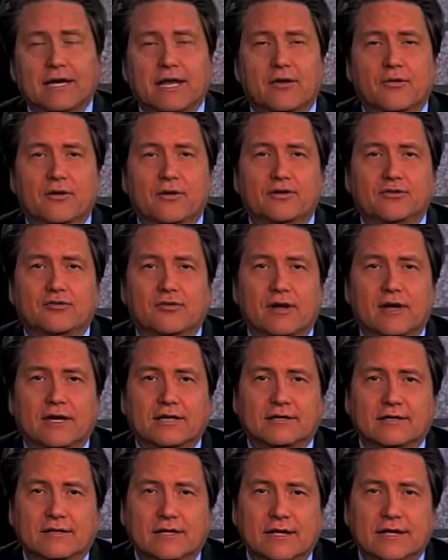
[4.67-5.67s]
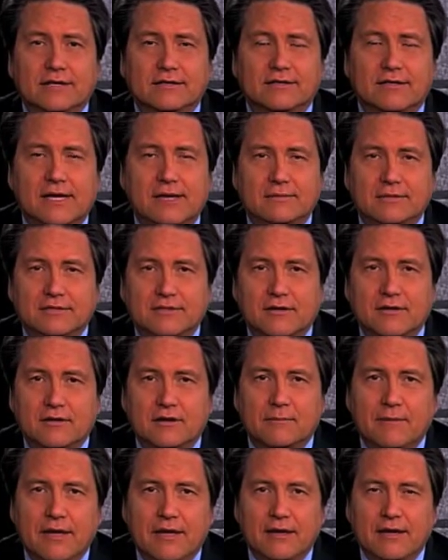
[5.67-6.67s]
now on Triad Today, time to
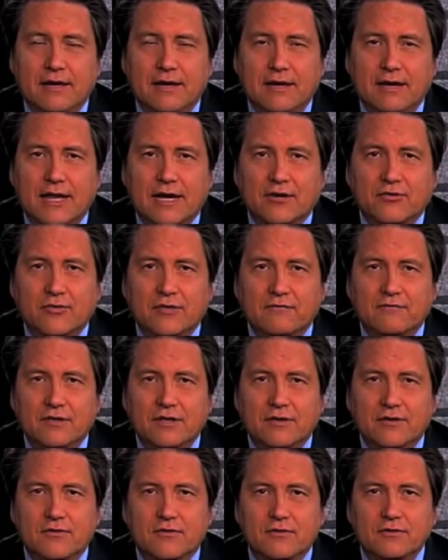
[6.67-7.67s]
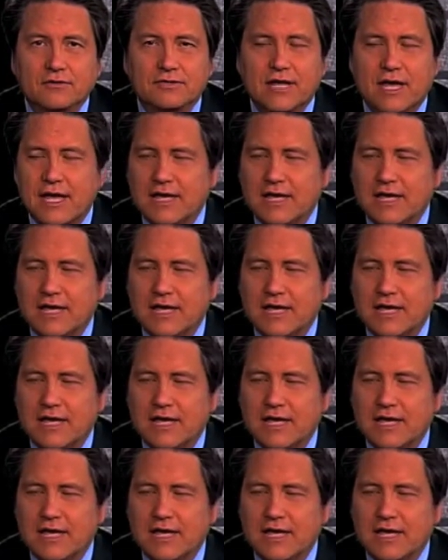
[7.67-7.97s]
talk about electric vehicles.